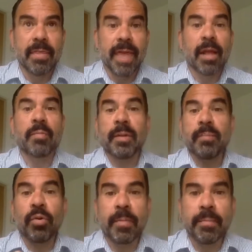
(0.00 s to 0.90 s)
they'll be
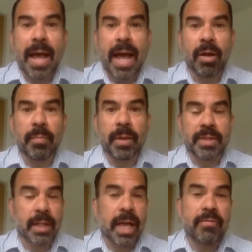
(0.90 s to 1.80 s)
more empowered
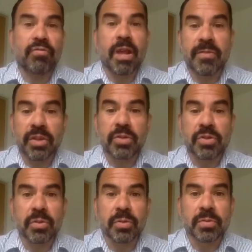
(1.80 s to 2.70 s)
because they'll have revenue
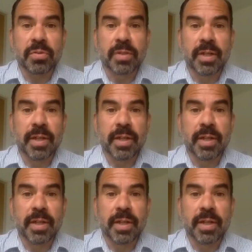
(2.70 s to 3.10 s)
tools.